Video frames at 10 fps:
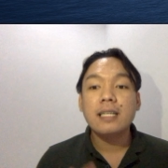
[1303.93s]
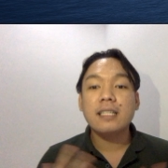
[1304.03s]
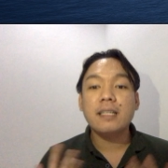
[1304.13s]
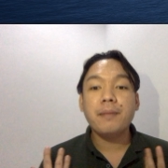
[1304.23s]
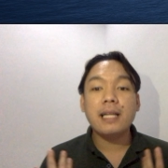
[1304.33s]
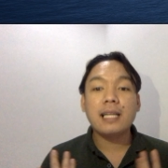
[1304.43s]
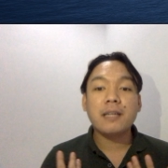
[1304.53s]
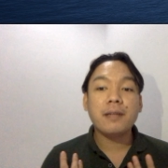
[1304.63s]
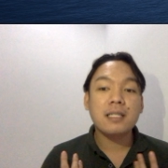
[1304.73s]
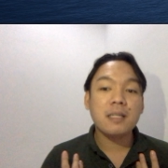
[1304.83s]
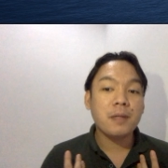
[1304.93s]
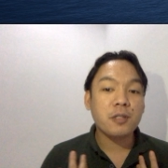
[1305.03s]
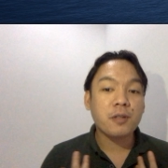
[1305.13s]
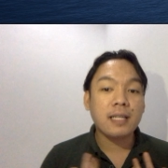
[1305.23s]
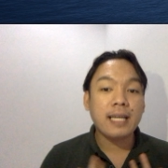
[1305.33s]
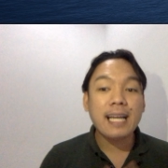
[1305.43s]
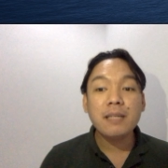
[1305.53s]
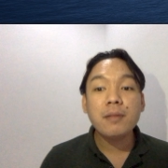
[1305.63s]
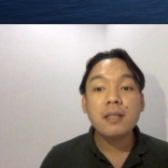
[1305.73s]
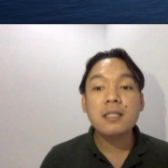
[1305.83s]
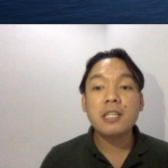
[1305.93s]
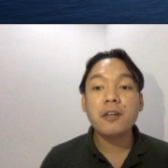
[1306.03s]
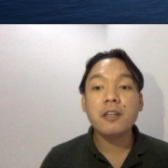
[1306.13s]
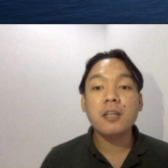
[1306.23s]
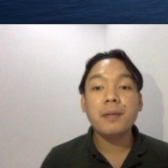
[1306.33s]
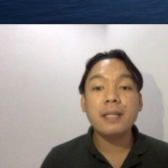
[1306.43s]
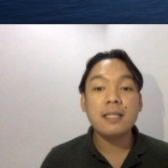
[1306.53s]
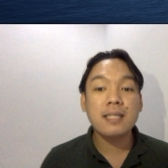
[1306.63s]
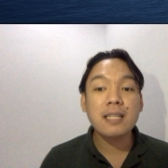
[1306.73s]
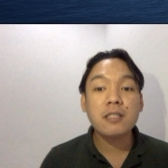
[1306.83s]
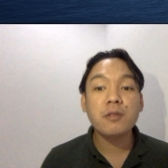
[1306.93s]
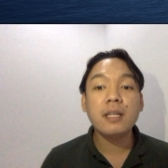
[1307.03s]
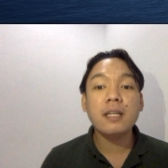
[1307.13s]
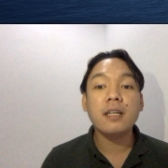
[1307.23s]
The bilaterally symmetrical animals share a common ancestry,